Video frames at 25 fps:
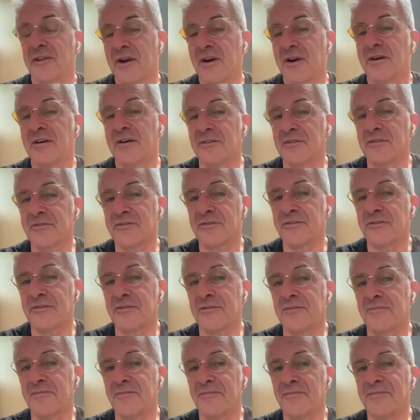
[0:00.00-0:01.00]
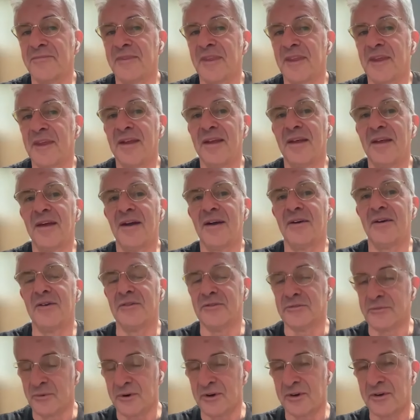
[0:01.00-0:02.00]
artists
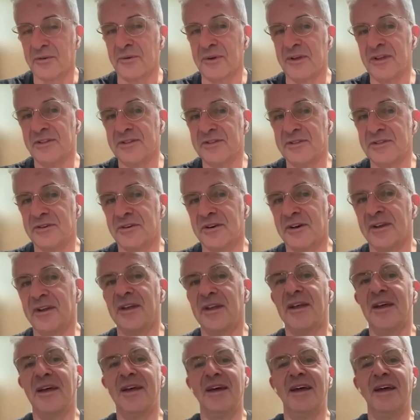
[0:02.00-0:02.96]
whose work we enjoy.